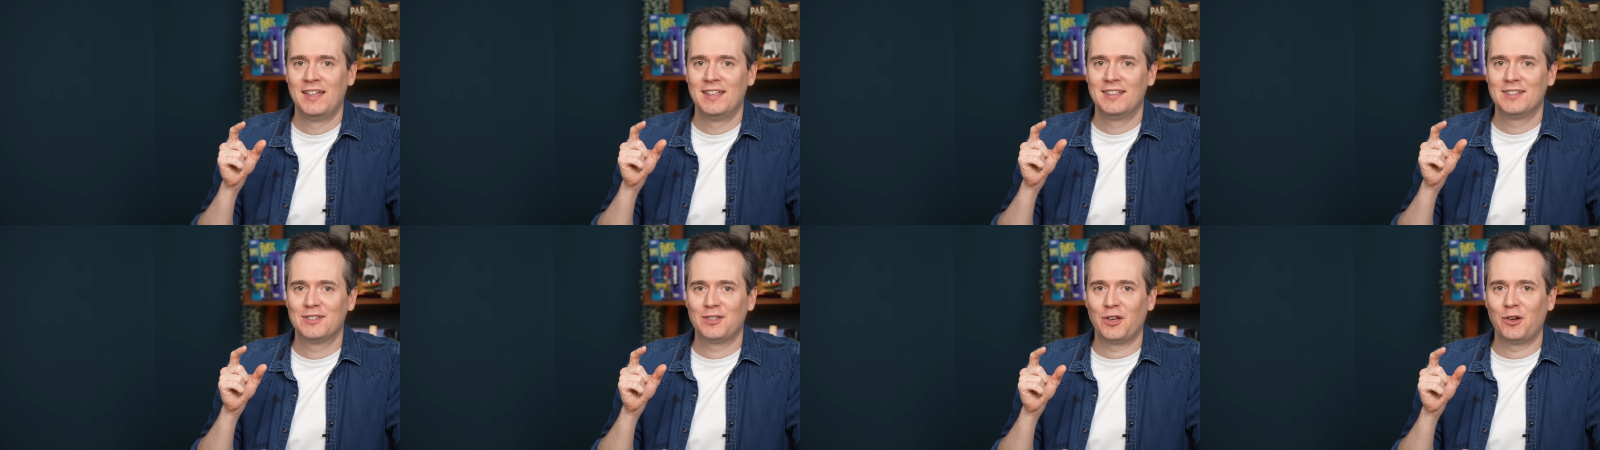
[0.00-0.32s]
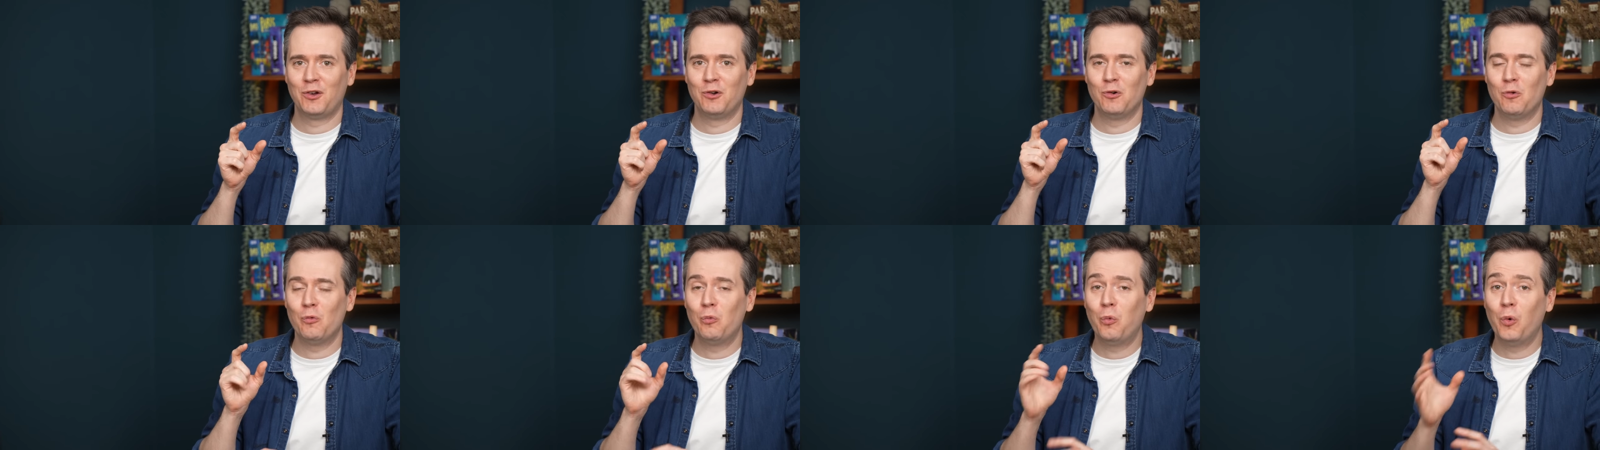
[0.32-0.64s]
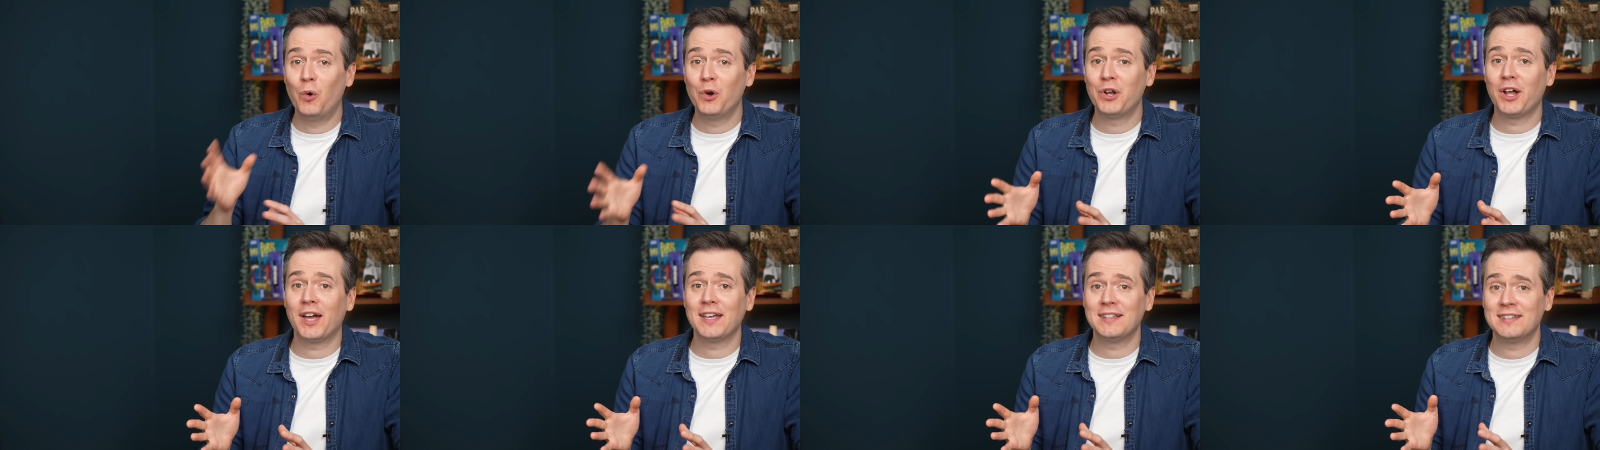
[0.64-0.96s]
So
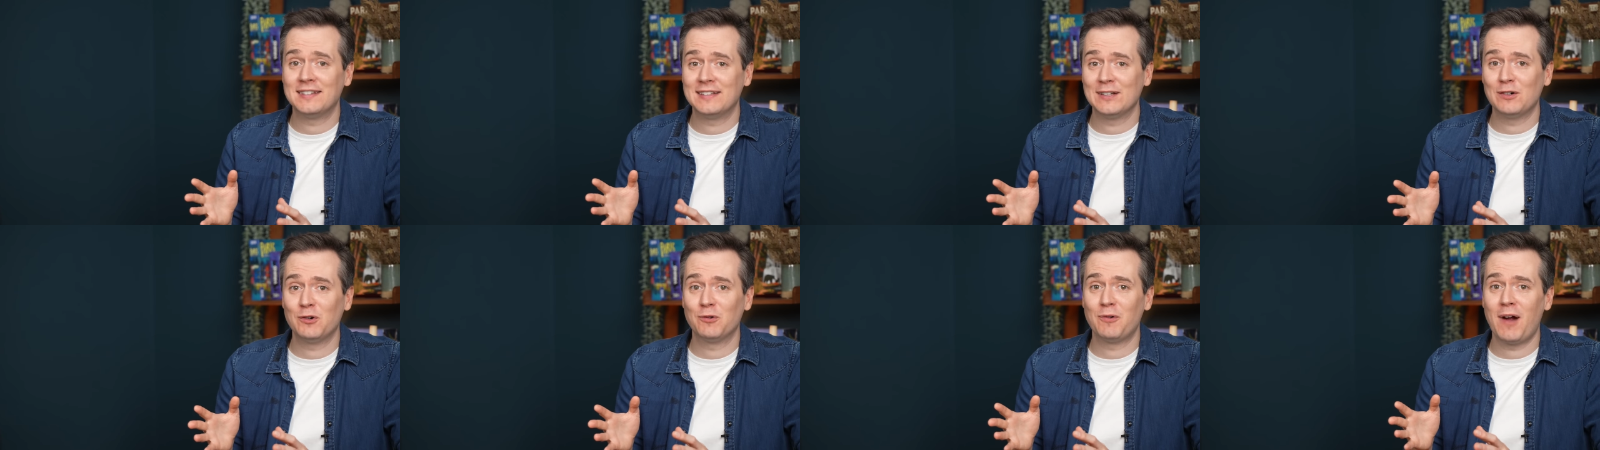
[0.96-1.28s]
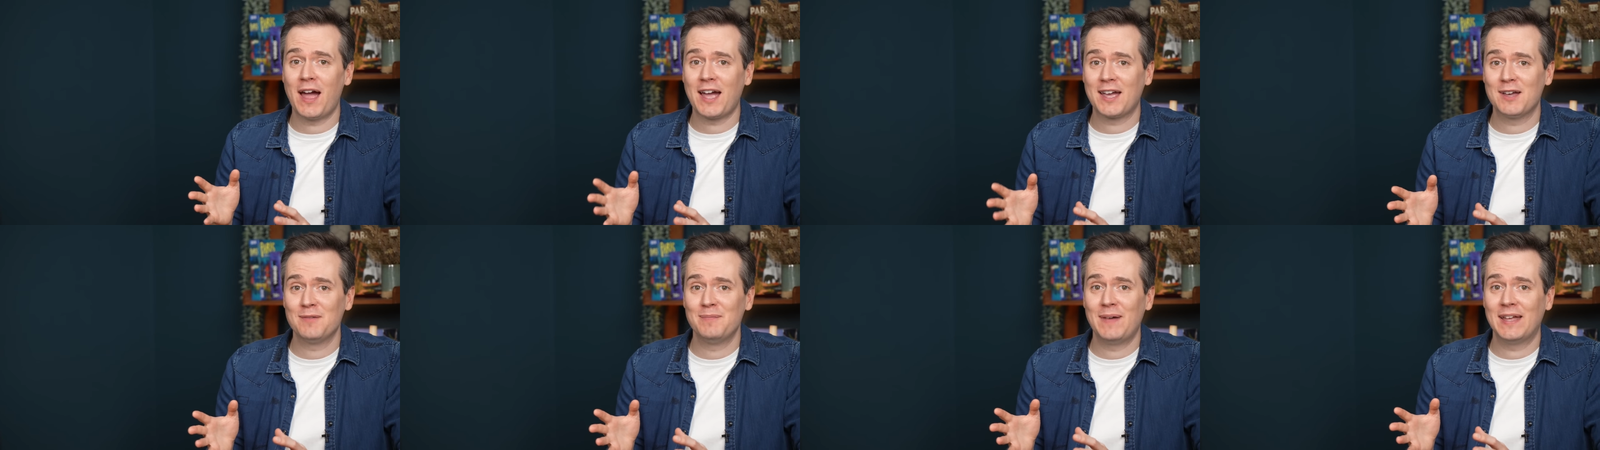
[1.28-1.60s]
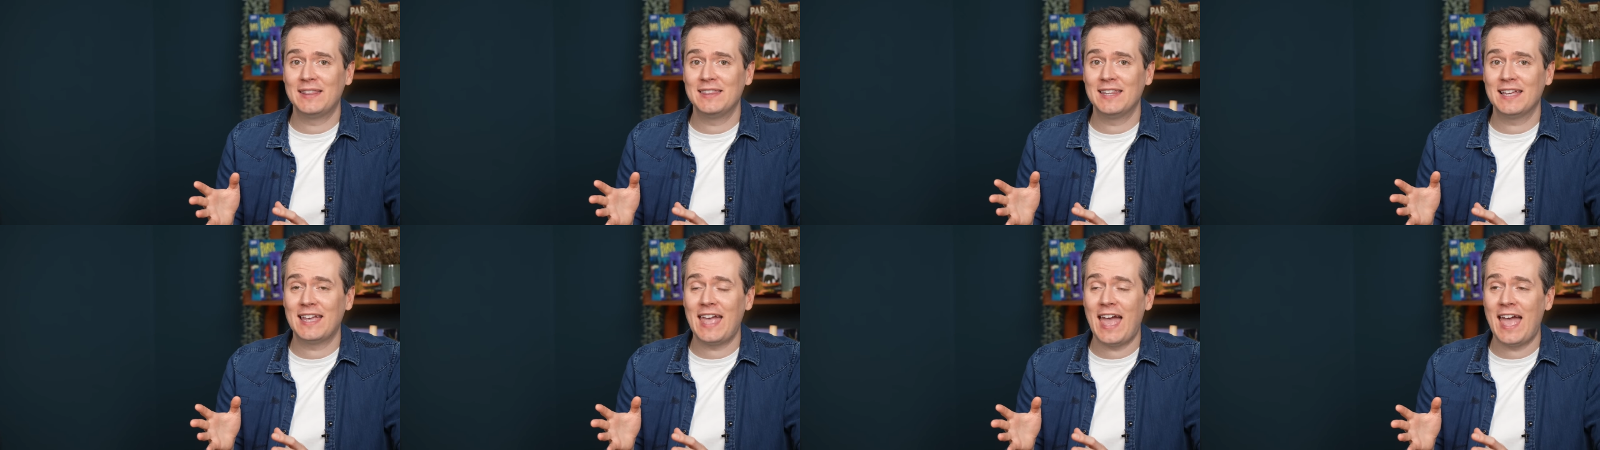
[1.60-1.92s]
would I still
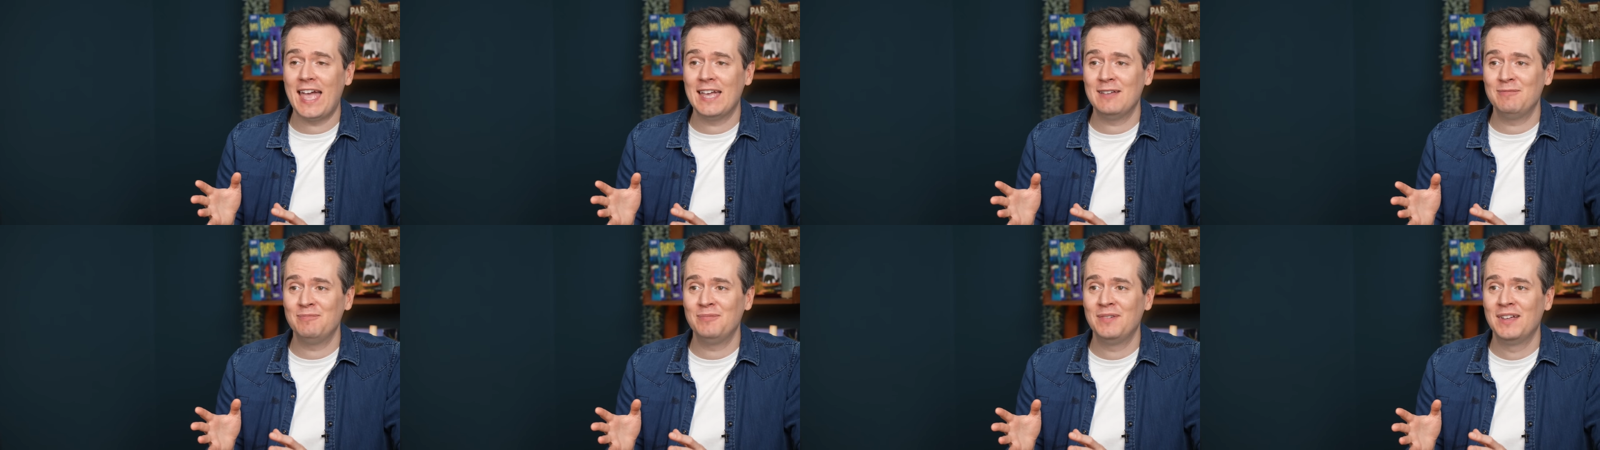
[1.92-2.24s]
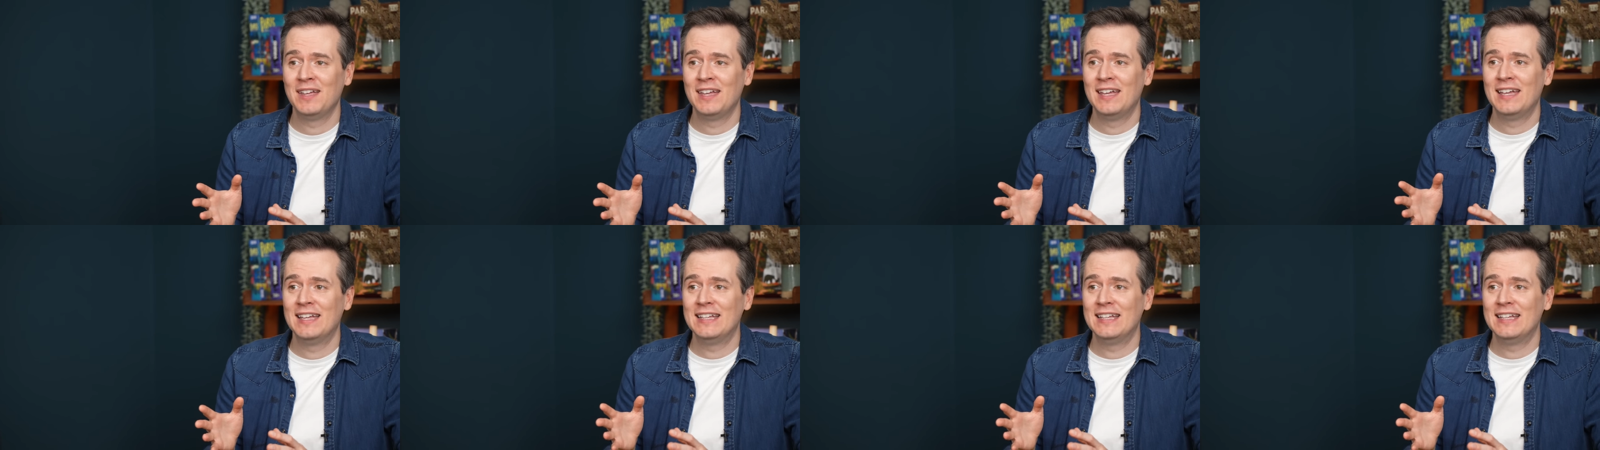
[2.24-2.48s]
recommend the game?